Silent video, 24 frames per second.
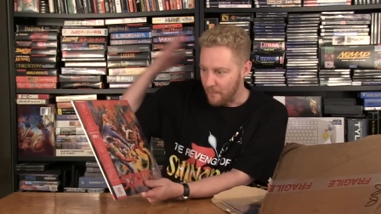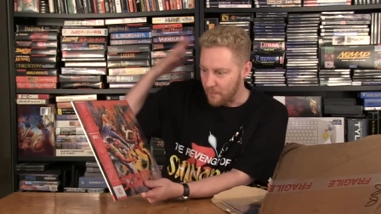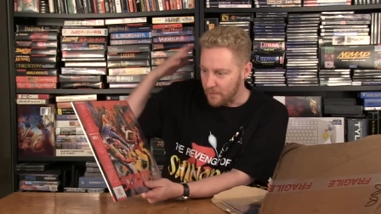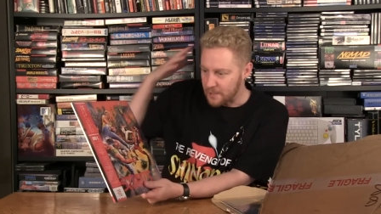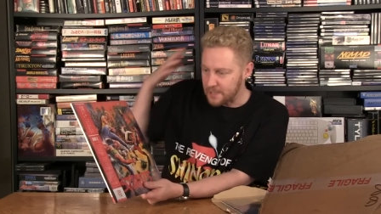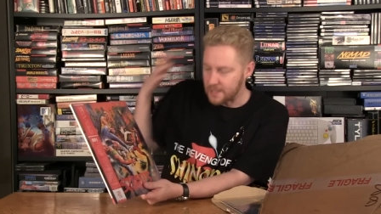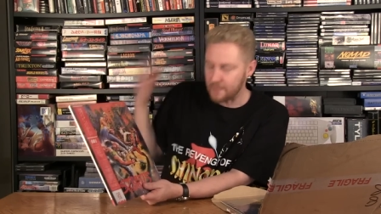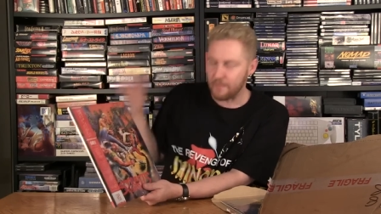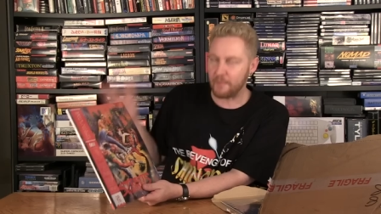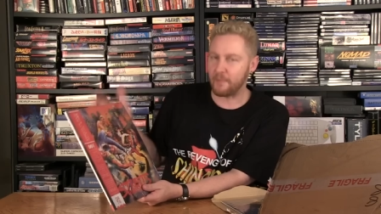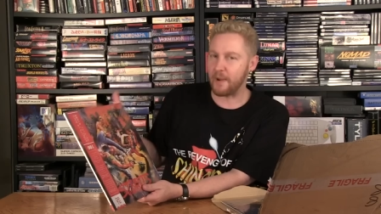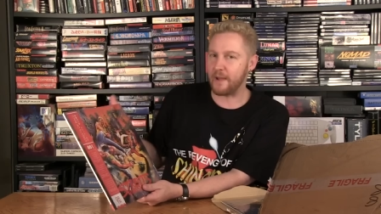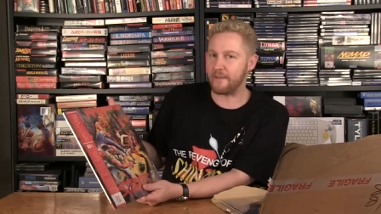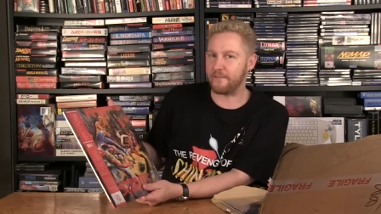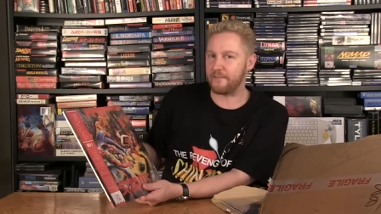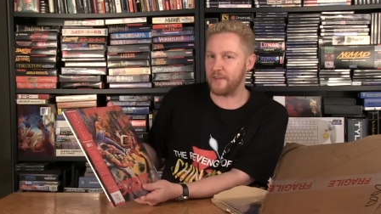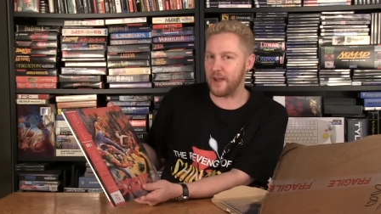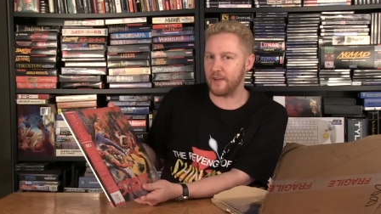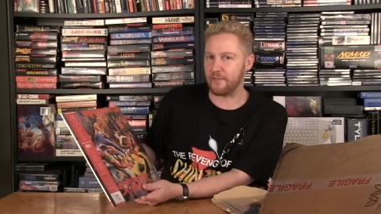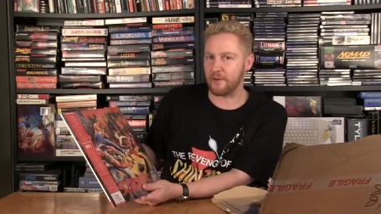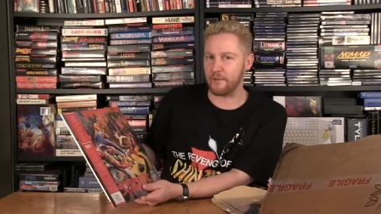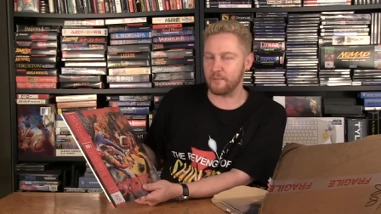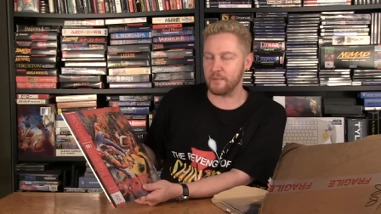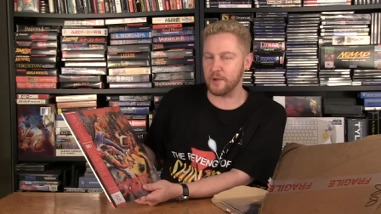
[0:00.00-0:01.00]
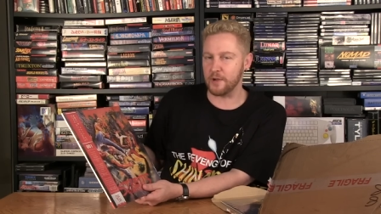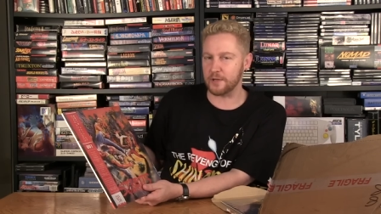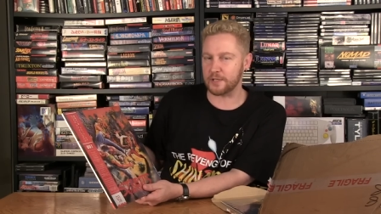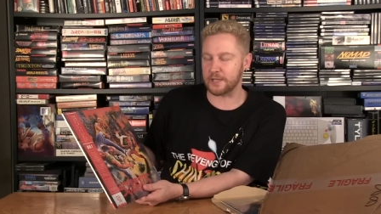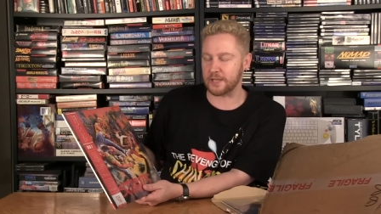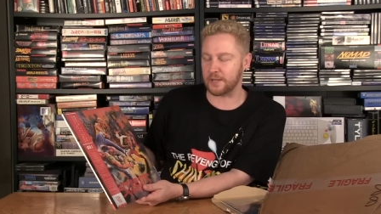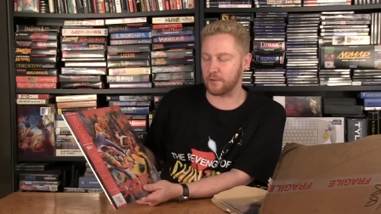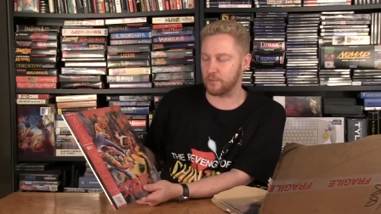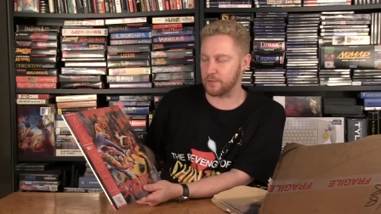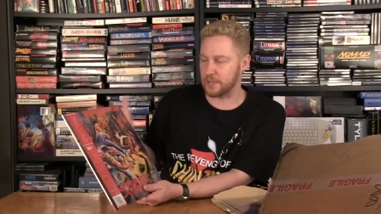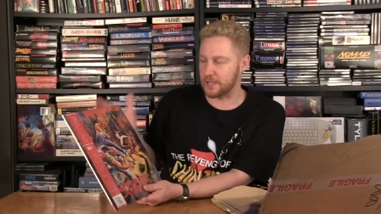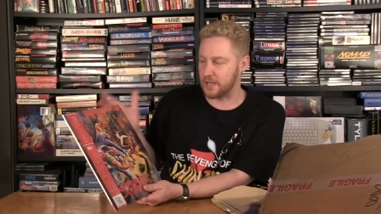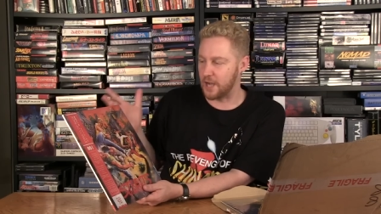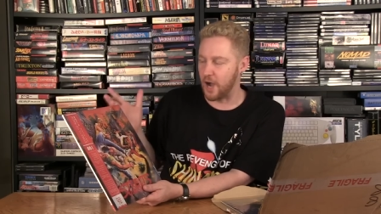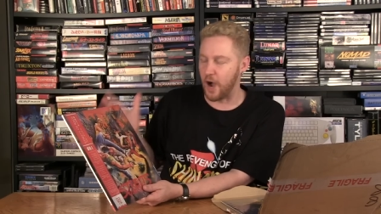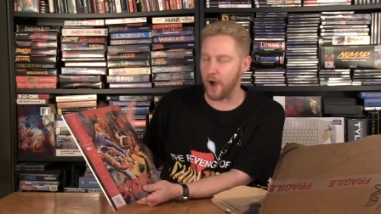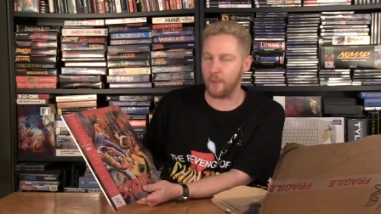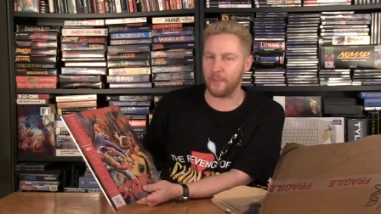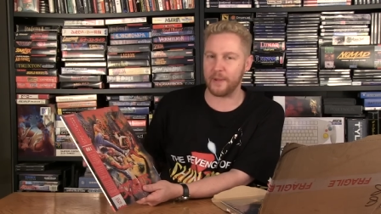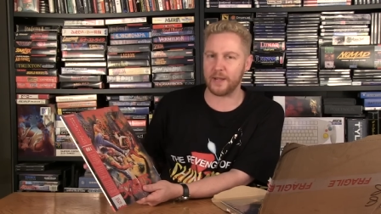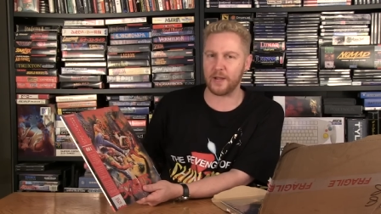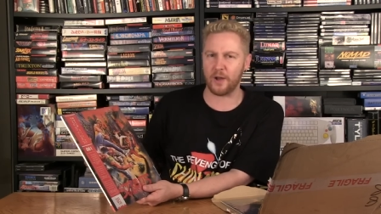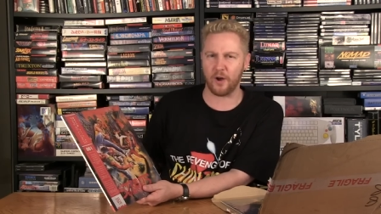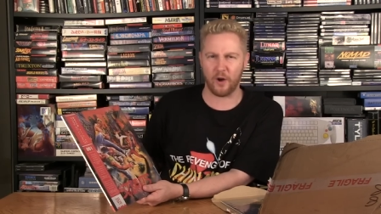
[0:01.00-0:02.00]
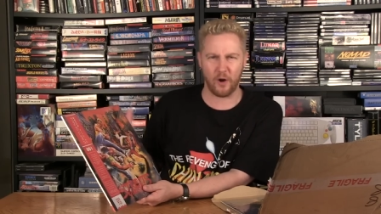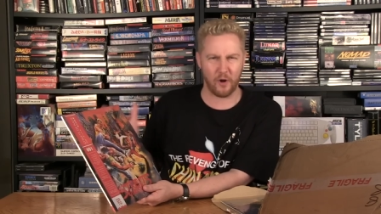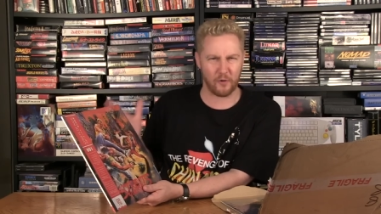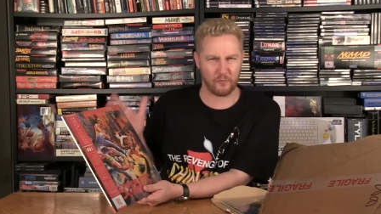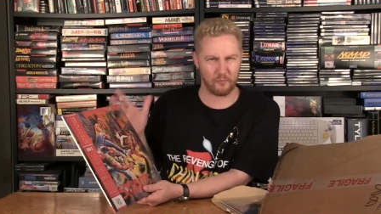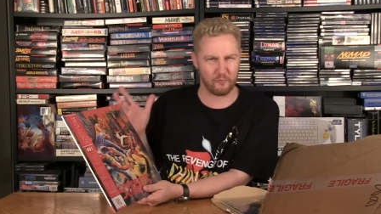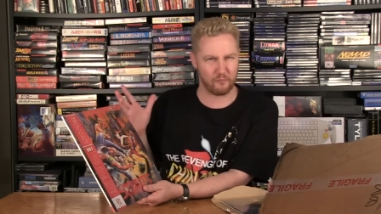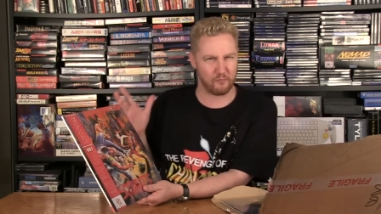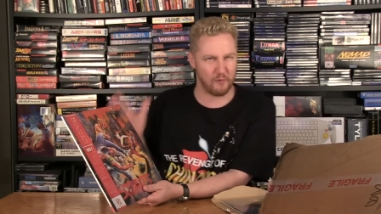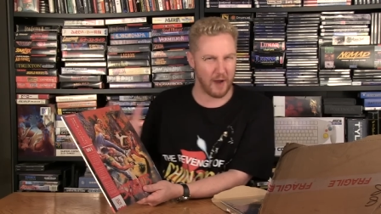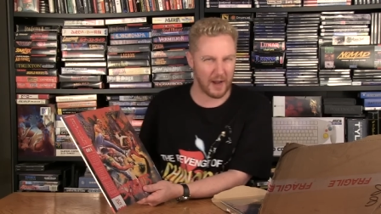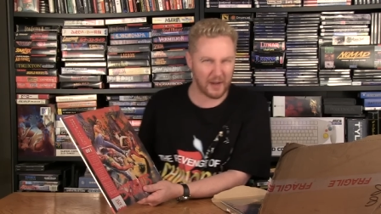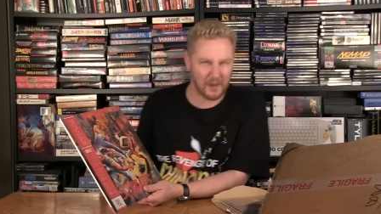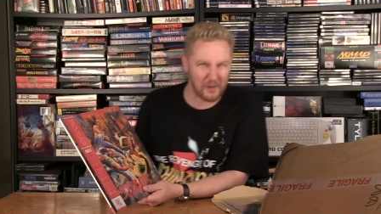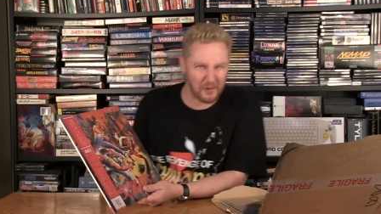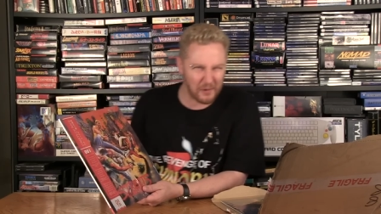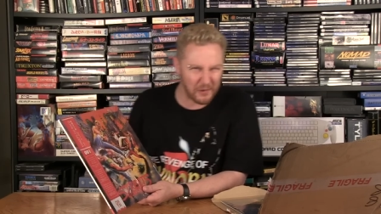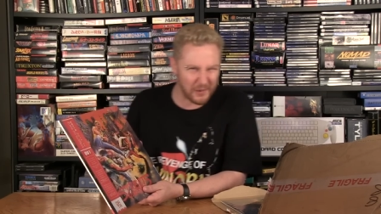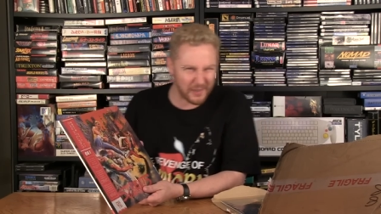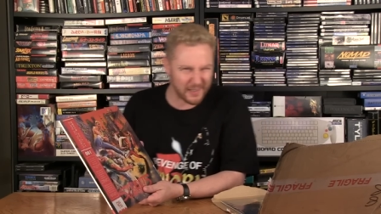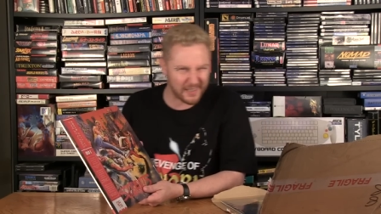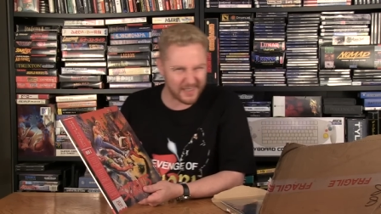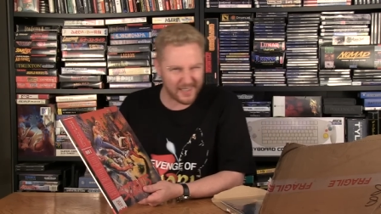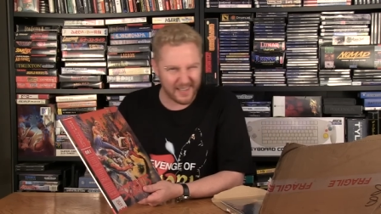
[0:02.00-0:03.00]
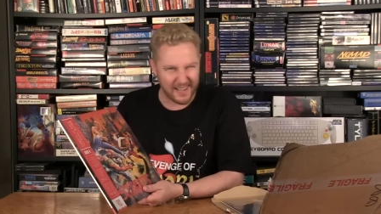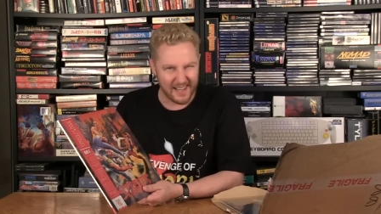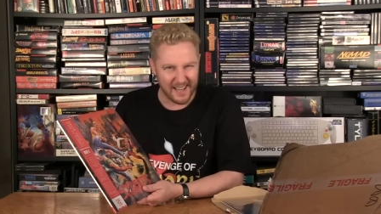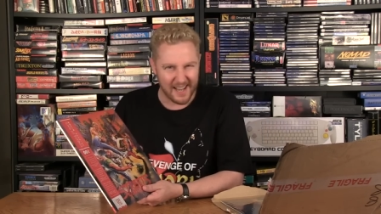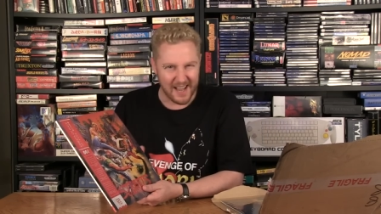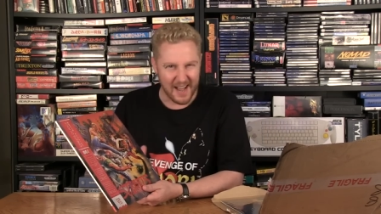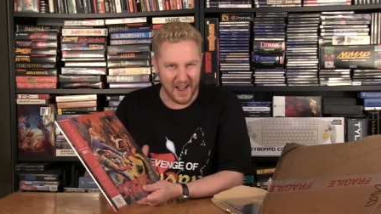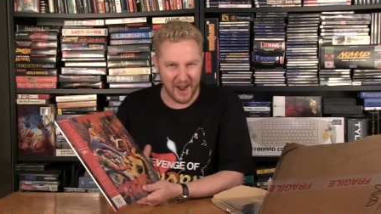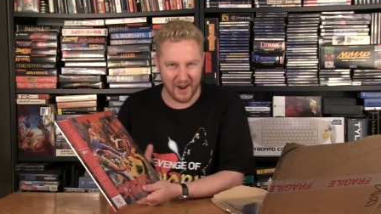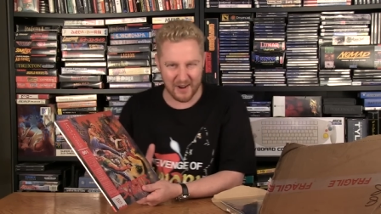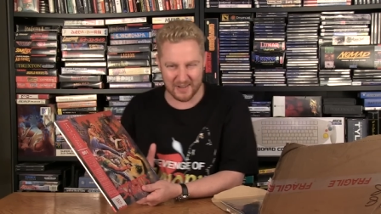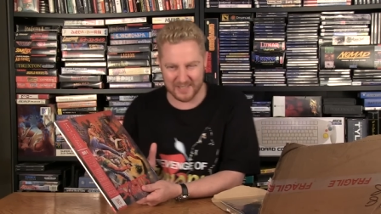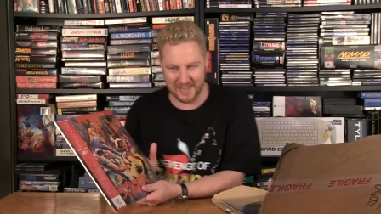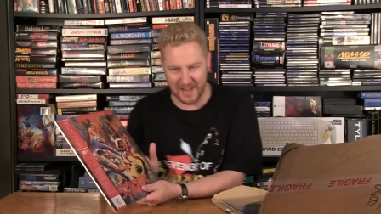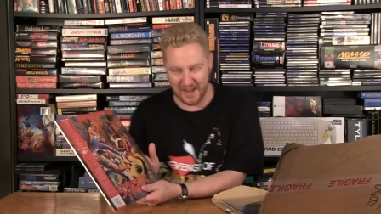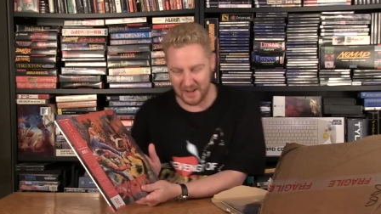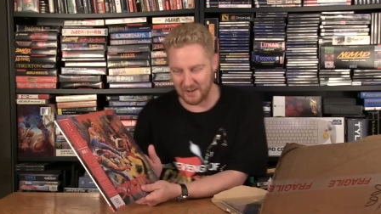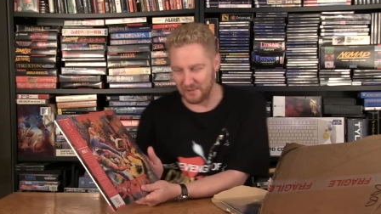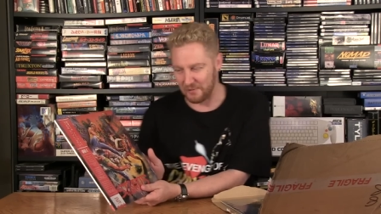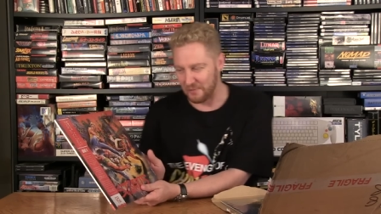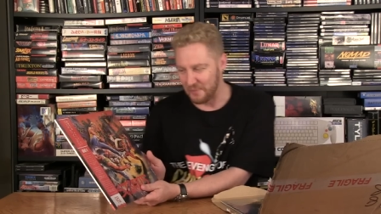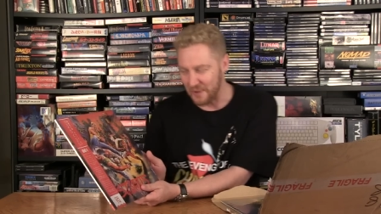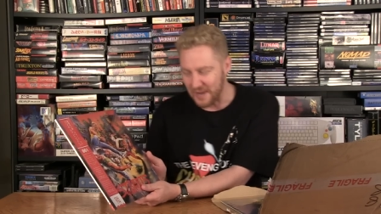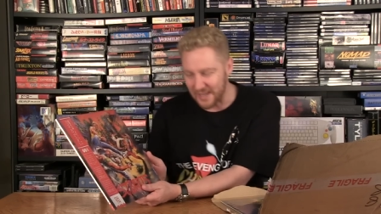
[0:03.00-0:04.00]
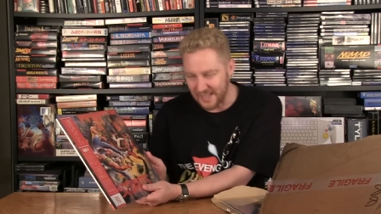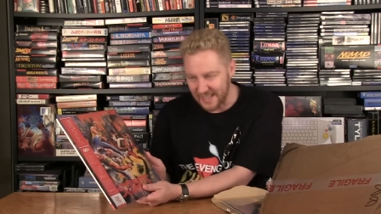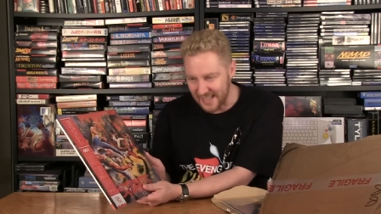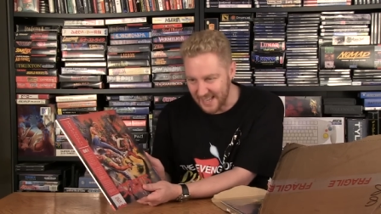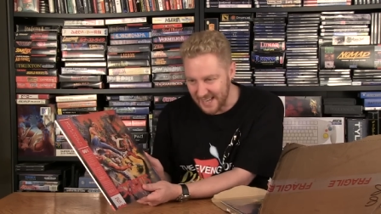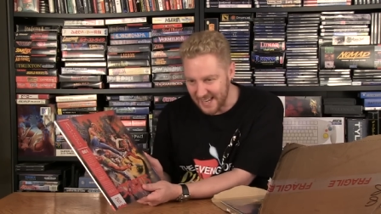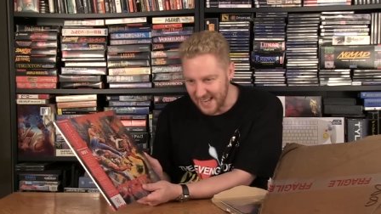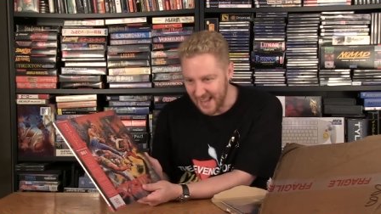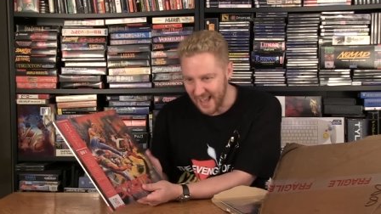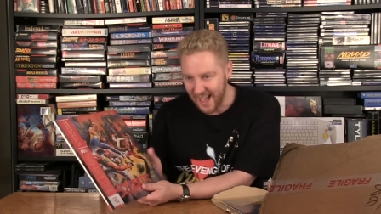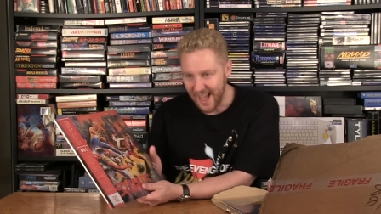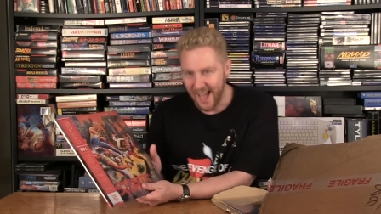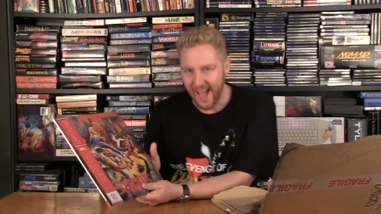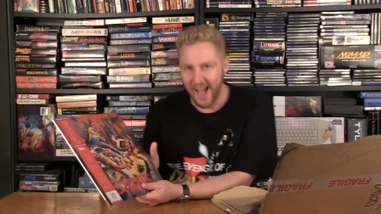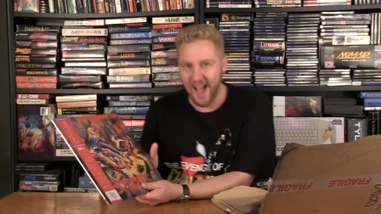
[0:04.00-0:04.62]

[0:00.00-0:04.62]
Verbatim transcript: some of my favorite music was coming on record. I was like, really?